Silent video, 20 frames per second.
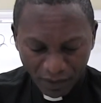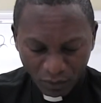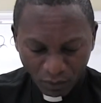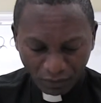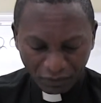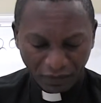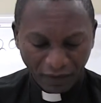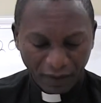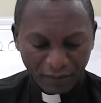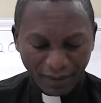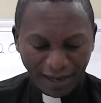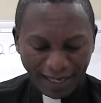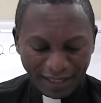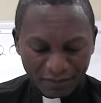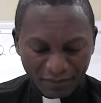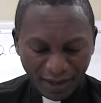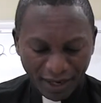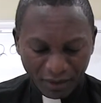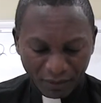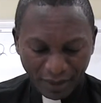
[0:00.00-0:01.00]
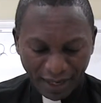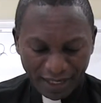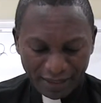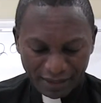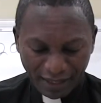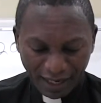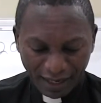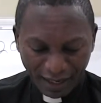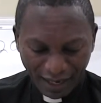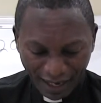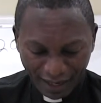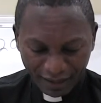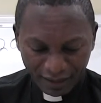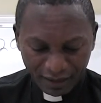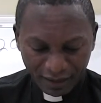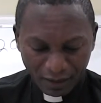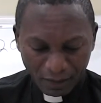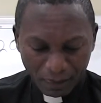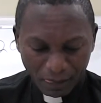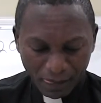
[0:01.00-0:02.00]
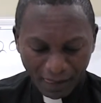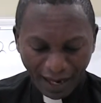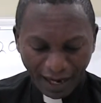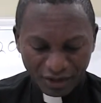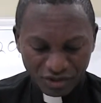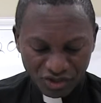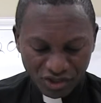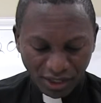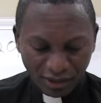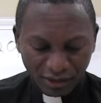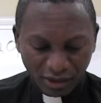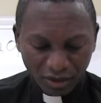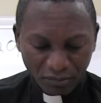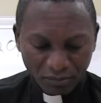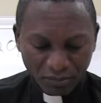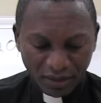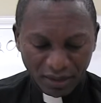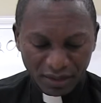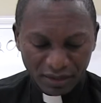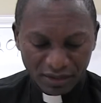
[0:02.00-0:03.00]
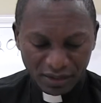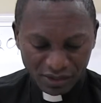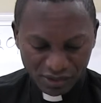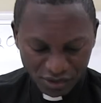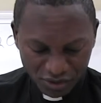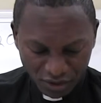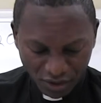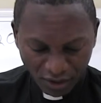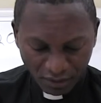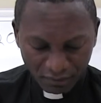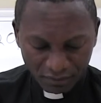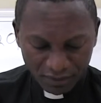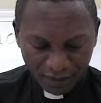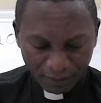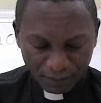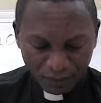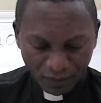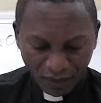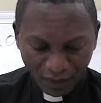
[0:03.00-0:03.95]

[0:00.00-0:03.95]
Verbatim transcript: with him at my right hand. I shall not be disturbed.